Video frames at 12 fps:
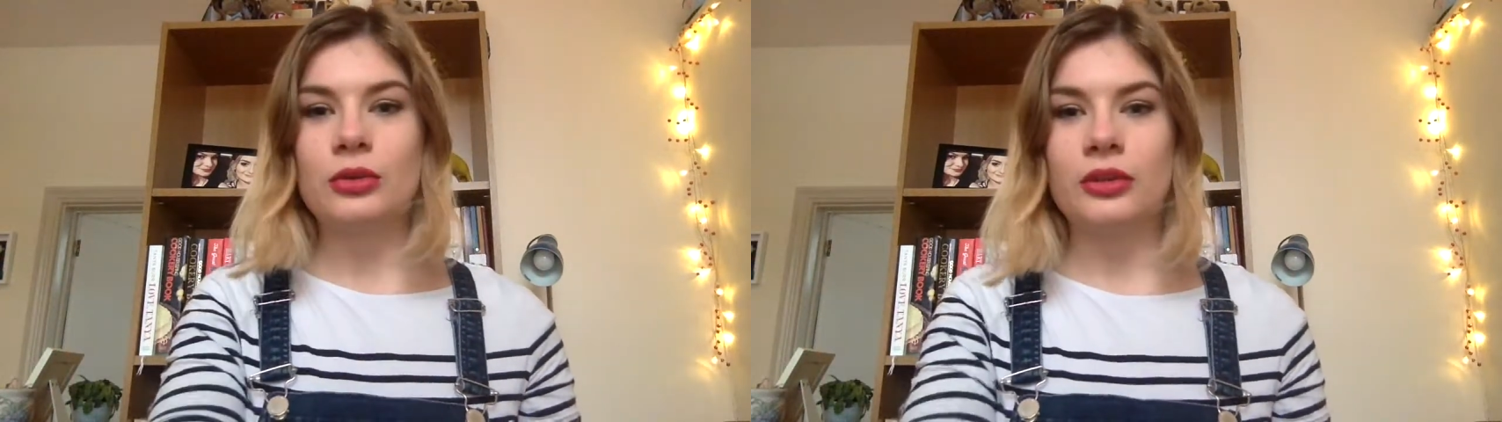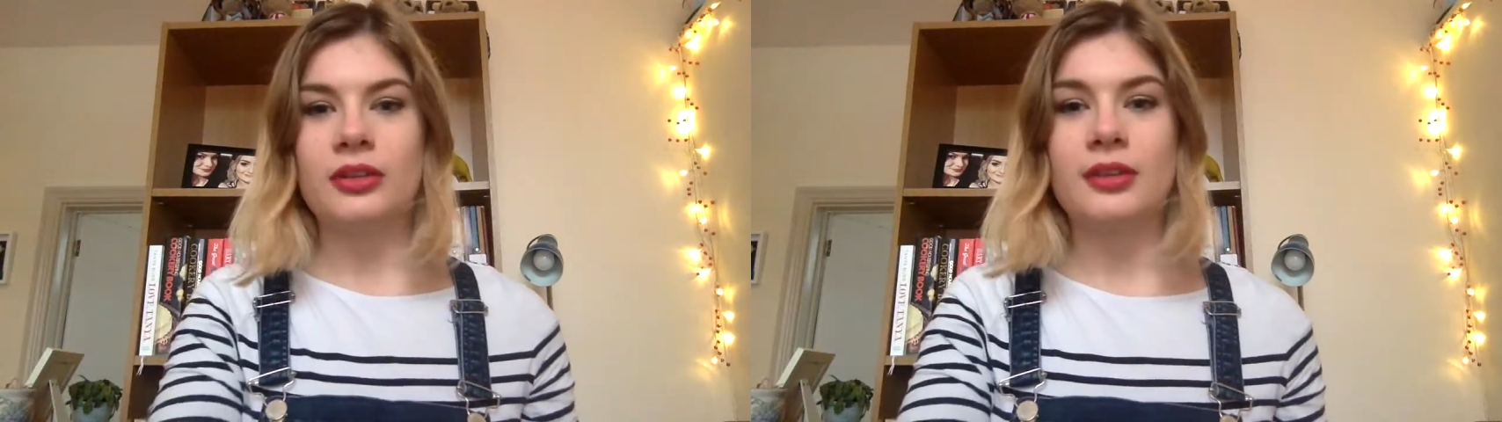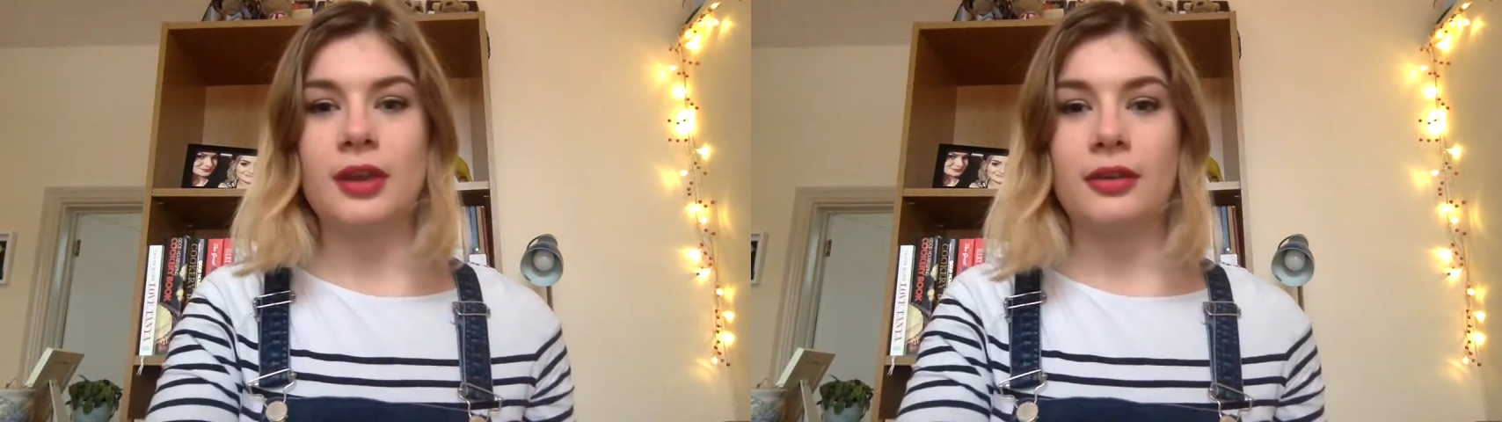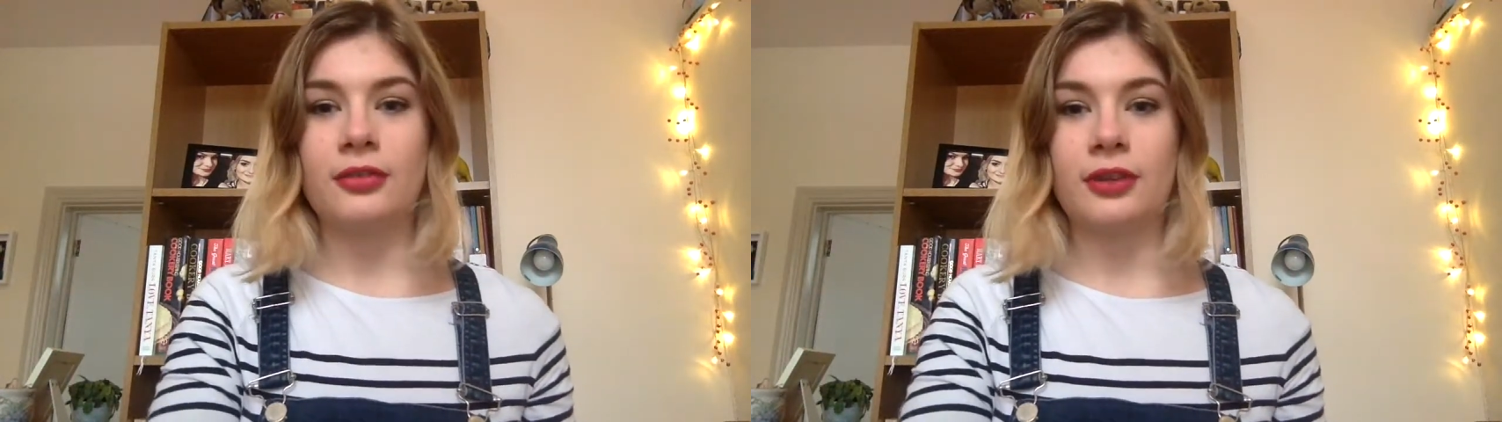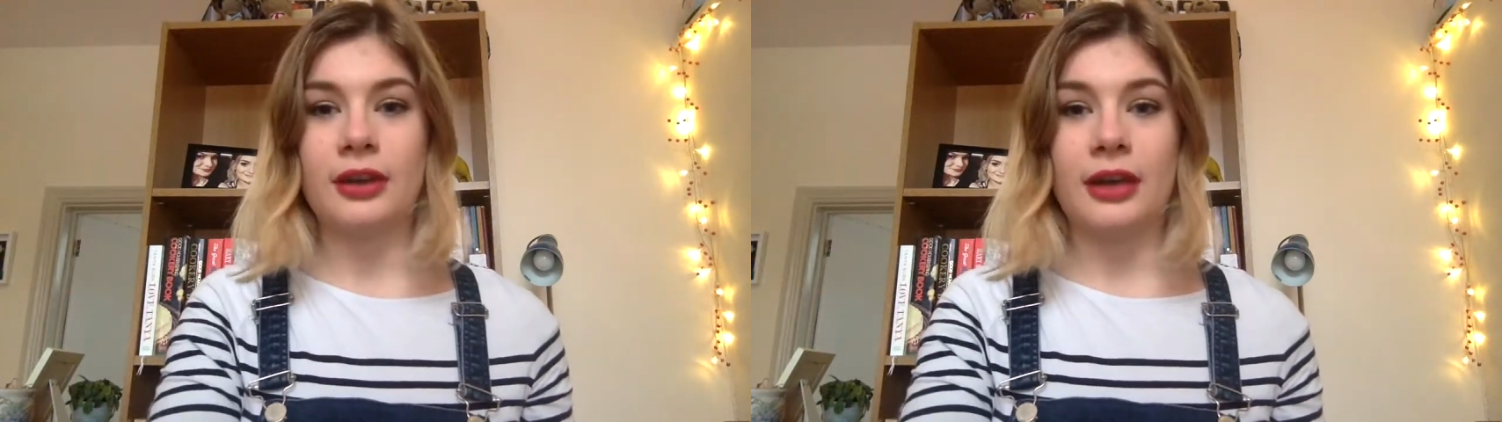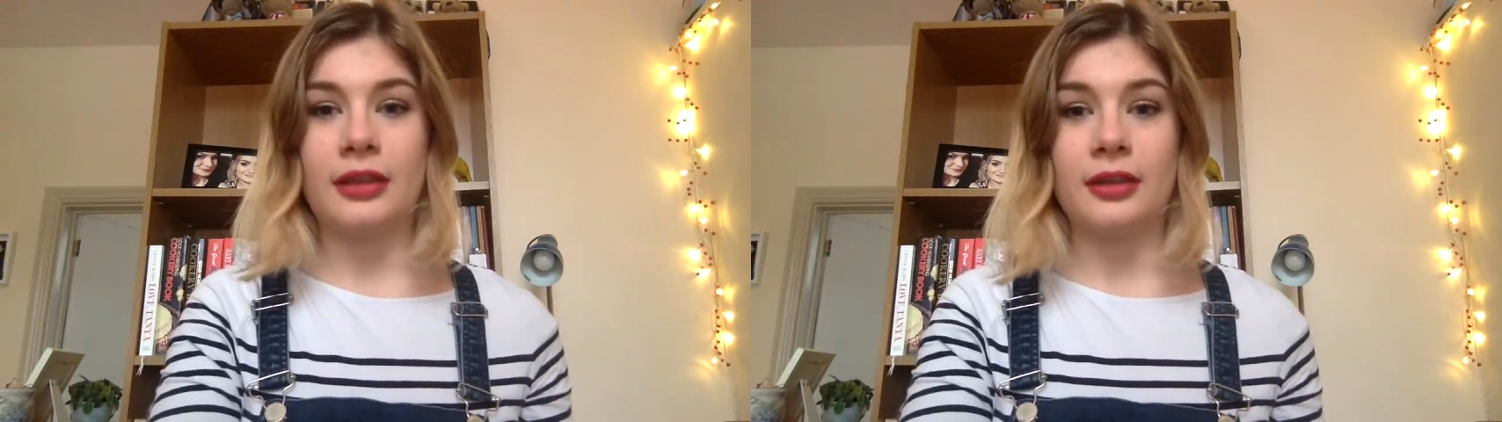the stuff
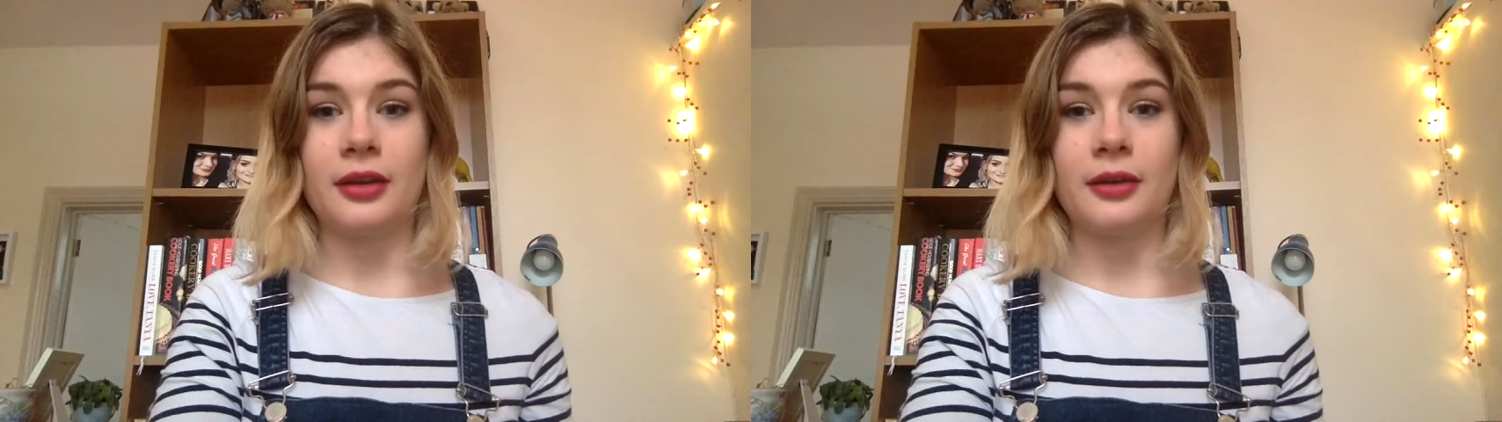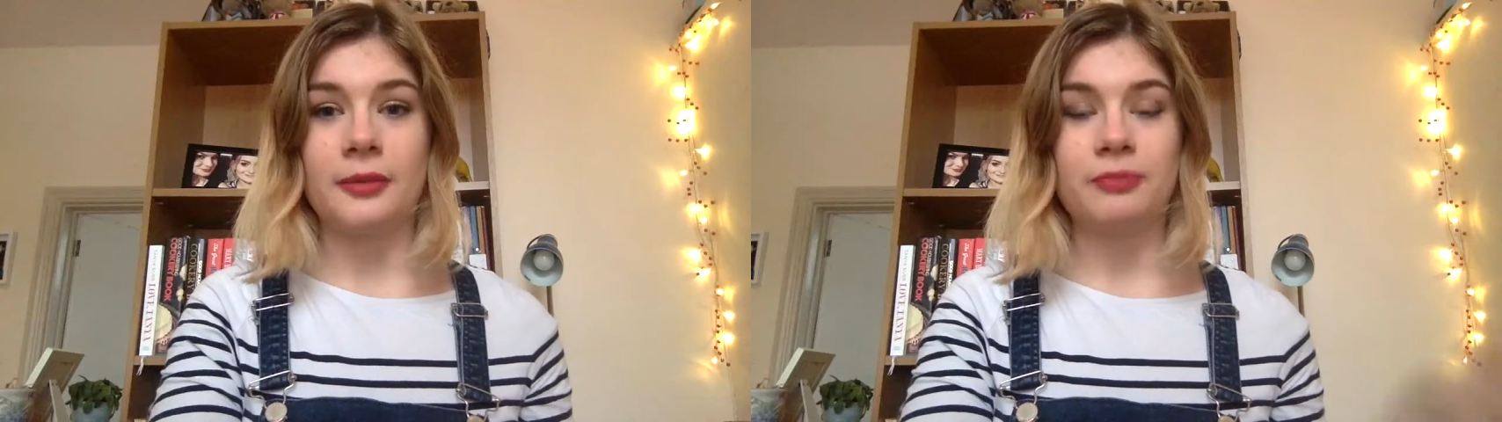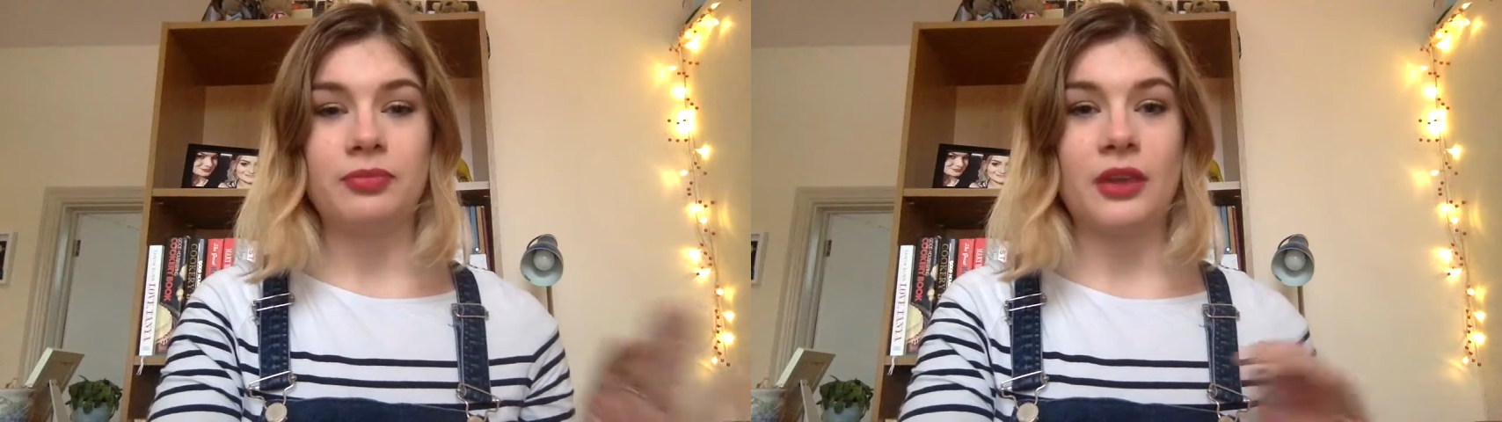together,